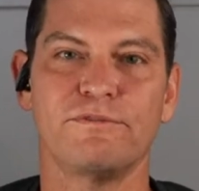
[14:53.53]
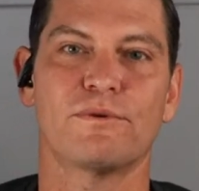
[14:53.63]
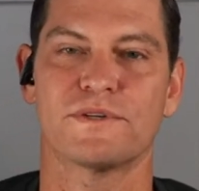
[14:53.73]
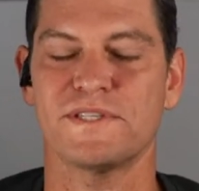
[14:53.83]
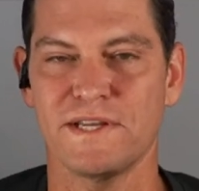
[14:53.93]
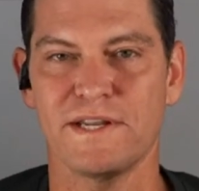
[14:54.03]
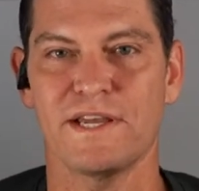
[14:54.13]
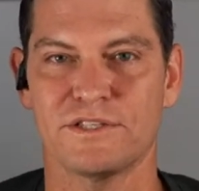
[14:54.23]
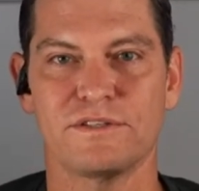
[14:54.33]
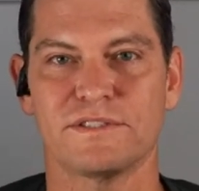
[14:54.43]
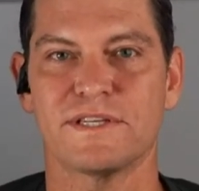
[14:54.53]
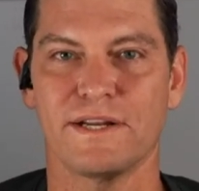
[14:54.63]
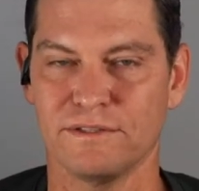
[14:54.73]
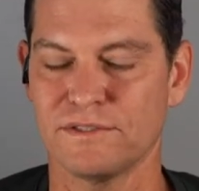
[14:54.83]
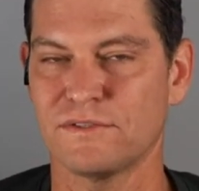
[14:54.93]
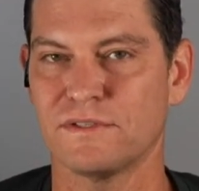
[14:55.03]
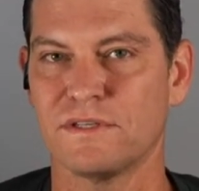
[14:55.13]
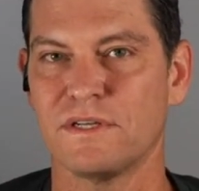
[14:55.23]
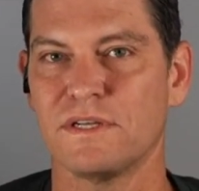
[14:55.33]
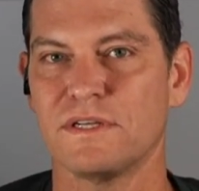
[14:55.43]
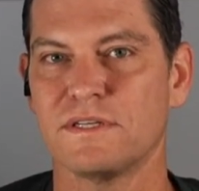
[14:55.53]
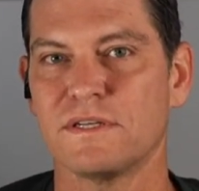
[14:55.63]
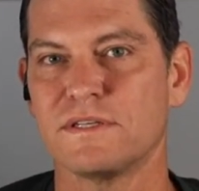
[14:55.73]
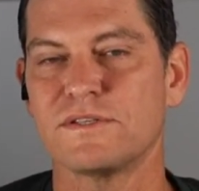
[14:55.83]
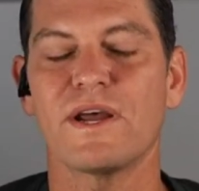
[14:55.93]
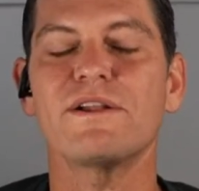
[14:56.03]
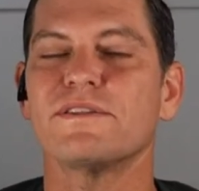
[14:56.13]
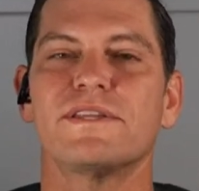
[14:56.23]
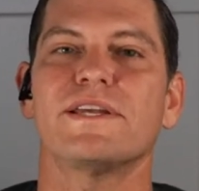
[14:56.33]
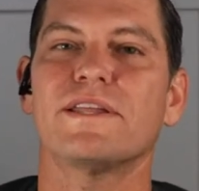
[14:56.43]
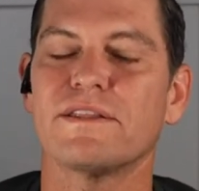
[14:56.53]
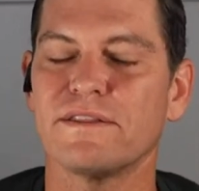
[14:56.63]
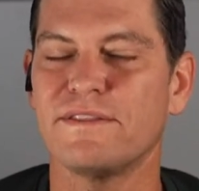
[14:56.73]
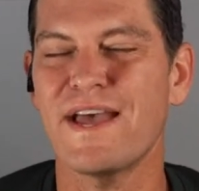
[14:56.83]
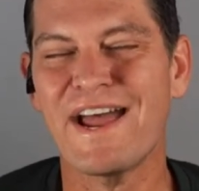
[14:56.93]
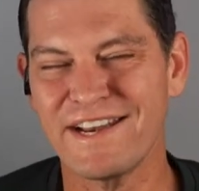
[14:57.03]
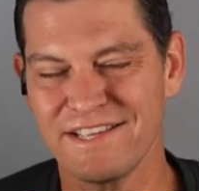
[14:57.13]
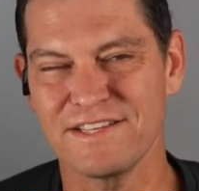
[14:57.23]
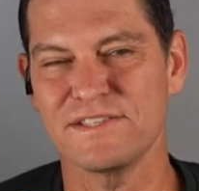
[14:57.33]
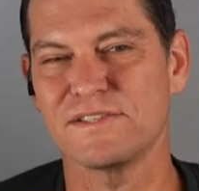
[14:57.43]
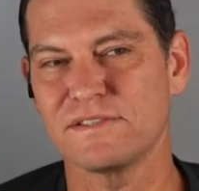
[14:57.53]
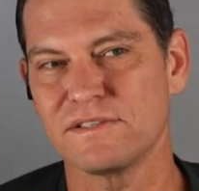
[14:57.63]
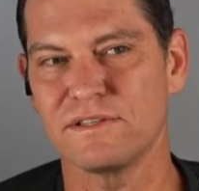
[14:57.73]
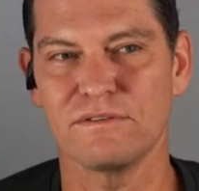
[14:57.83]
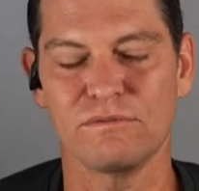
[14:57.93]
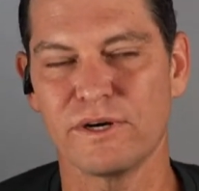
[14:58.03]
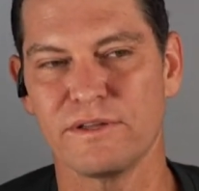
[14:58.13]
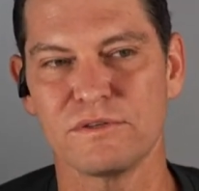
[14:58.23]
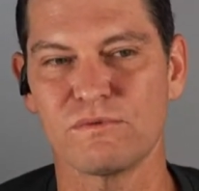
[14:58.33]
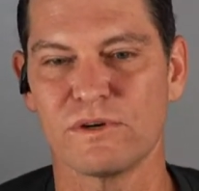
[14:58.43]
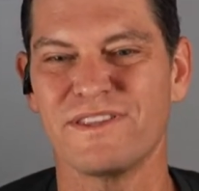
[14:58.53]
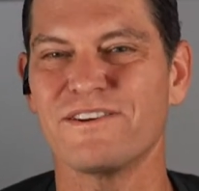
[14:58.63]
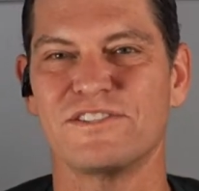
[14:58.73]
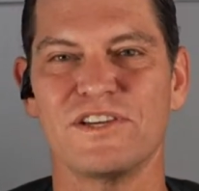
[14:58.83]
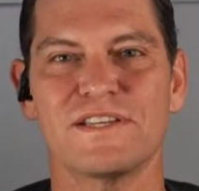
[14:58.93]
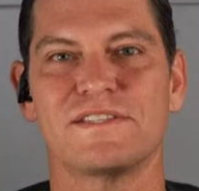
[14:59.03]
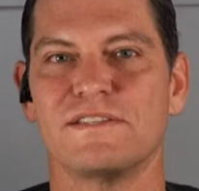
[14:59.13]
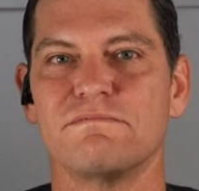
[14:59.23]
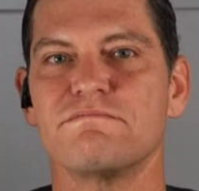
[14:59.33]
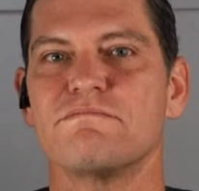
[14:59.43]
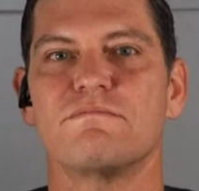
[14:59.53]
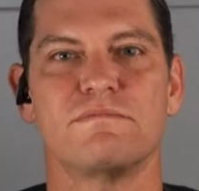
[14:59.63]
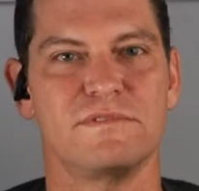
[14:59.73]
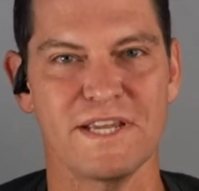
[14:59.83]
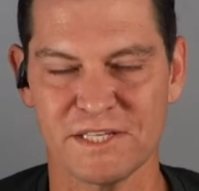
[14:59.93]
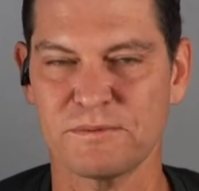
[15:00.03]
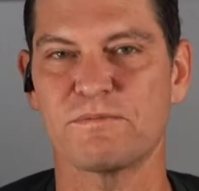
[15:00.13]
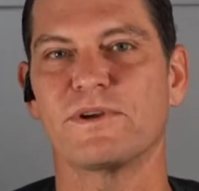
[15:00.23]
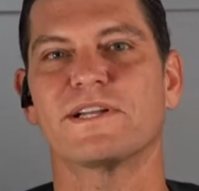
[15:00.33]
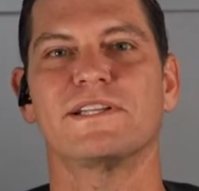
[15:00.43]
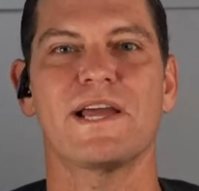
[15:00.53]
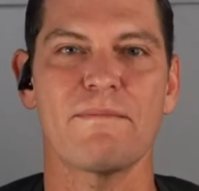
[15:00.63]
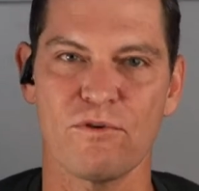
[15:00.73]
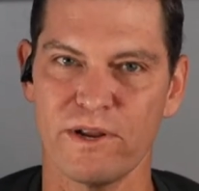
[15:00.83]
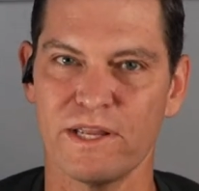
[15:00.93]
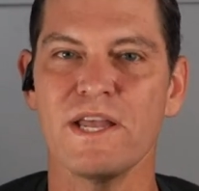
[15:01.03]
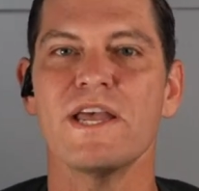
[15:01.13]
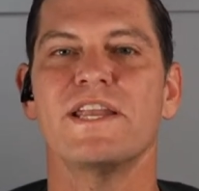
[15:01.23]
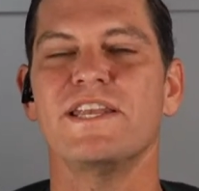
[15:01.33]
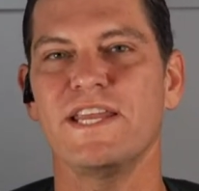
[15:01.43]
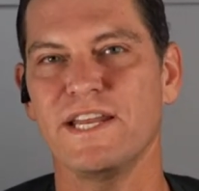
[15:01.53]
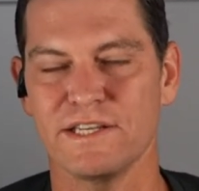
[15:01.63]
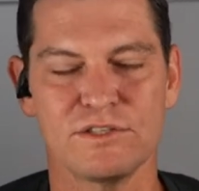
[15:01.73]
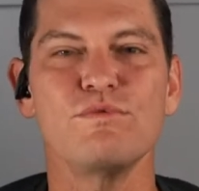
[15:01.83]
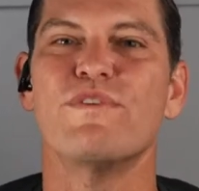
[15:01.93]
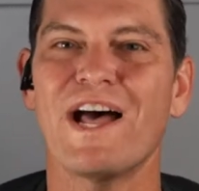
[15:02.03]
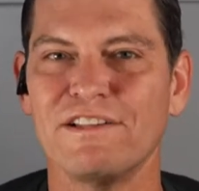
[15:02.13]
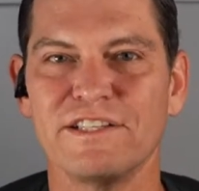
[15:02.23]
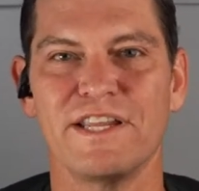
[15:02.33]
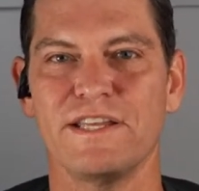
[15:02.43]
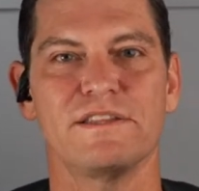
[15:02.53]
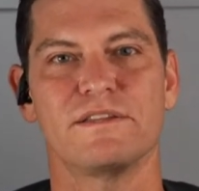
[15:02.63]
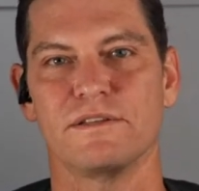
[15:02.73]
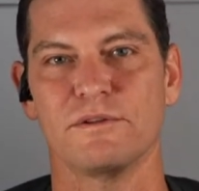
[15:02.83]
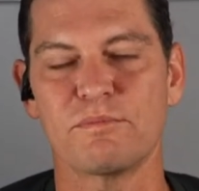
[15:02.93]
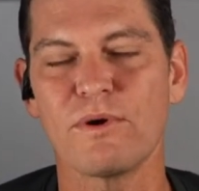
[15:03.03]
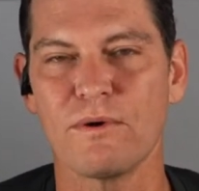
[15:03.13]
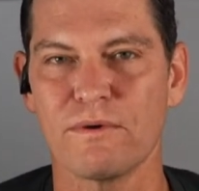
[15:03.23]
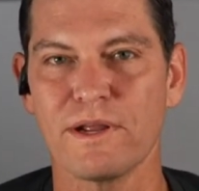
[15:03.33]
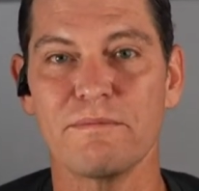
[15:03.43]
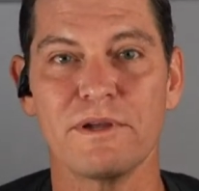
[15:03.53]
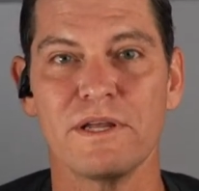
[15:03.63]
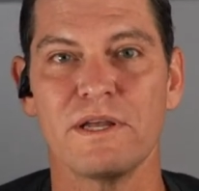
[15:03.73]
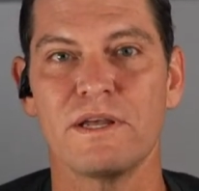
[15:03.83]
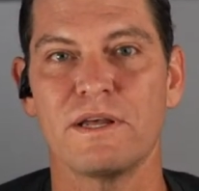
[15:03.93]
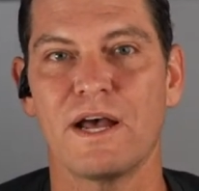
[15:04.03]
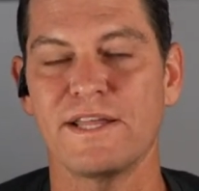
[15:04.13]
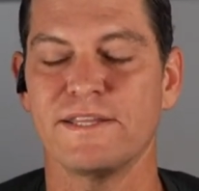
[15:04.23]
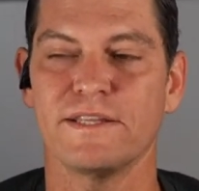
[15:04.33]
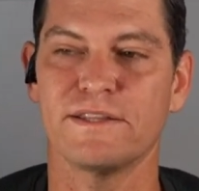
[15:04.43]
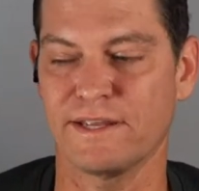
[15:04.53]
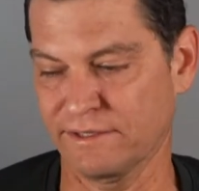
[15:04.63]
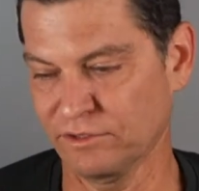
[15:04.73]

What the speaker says: Florida State national titles. So I don't think that is one of those where they're just desperate, clamoring, need it to validate the program. I think they